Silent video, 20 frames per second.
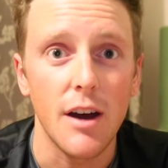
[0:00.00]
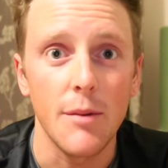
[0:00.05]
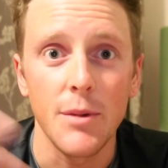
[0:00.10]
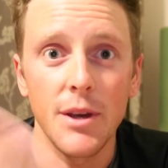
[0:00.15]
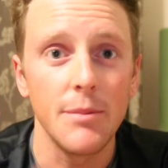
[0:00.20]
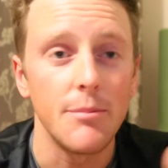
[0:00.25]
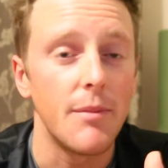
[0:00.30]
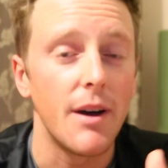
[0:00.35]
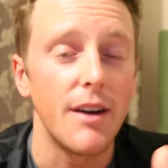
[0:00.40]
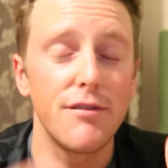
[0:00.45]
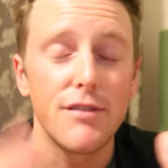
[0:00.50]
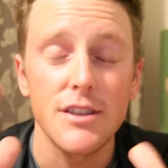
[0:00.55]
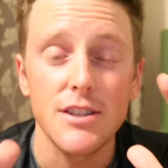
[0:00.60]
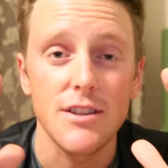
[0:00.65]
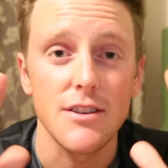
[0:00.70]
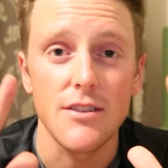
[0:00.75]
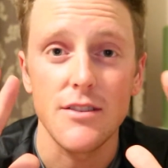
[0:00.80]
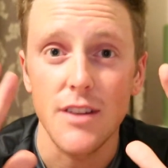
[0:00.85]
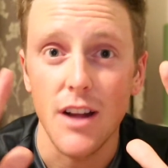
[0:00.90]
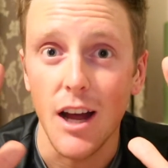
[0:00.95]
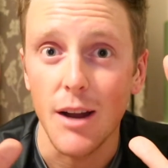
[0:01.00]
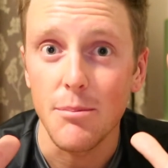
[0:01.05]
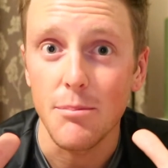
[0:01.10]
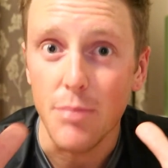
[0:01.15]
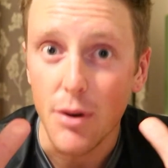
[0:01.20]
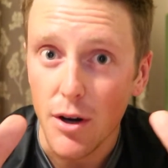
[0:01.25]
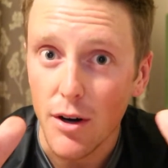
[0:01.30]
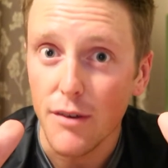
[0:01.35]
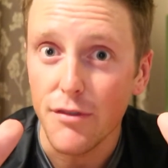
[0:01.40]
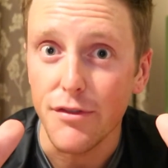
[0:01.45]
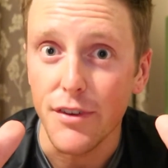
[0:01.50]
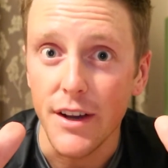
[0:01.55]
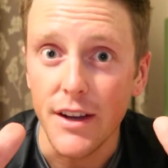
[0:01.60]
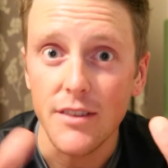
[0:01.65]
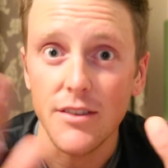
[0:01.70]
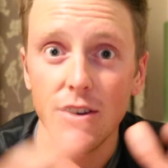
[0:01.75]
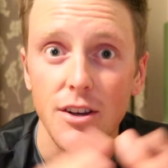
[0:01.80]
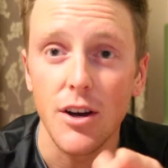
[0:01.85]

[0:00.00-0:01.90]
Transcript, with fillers: I mean, my vision is not perfect.